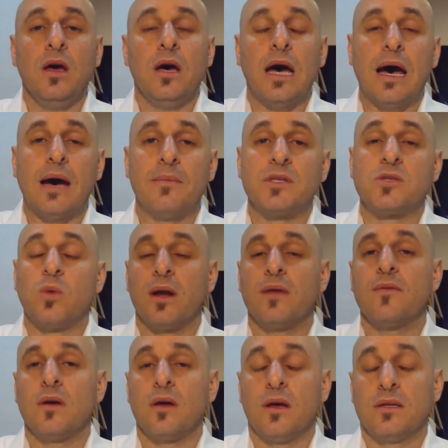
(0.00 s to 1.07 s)

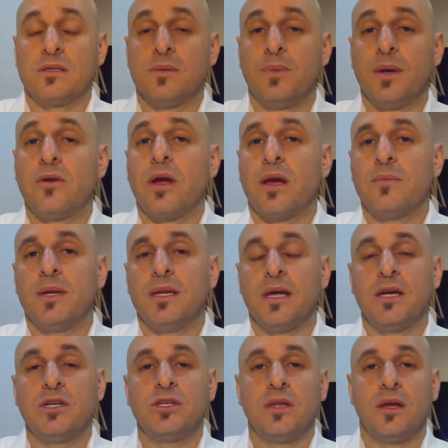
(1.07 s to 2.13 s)
It's a big
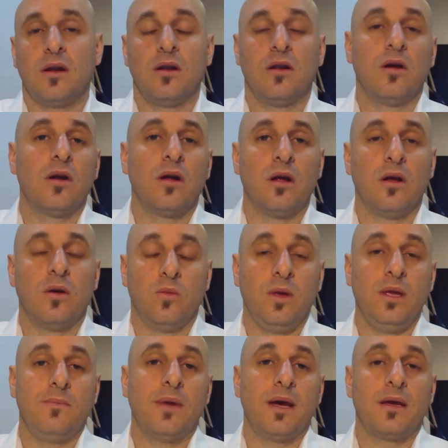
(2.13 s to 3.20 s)
recommendation that
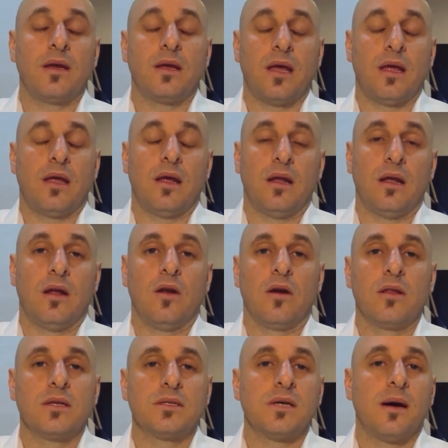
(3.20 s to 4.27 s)
we make a
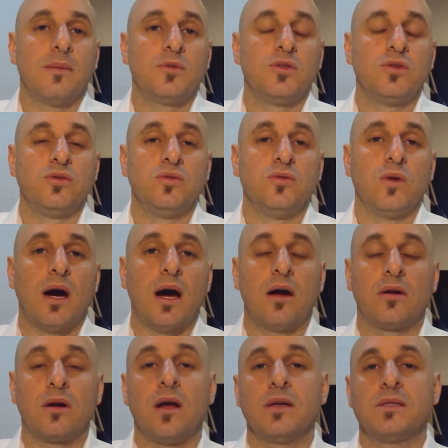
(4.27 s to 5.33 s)
lot of the time to
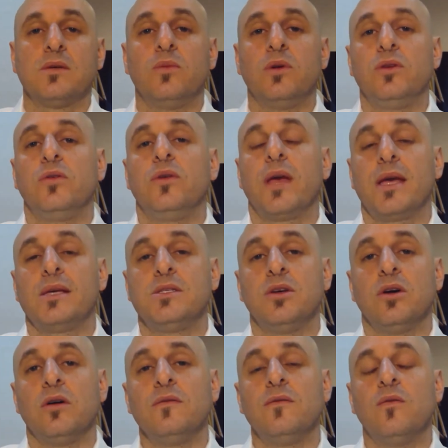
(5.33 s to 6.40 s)
our clients that we're doing
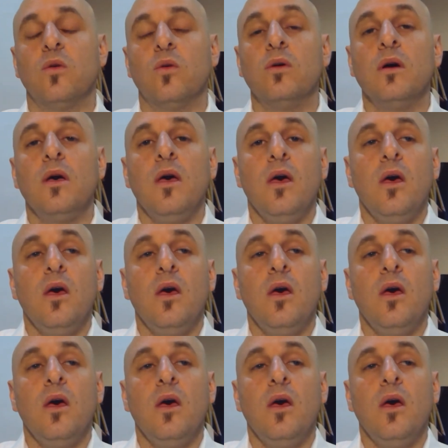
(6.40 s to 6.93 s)
SEO for,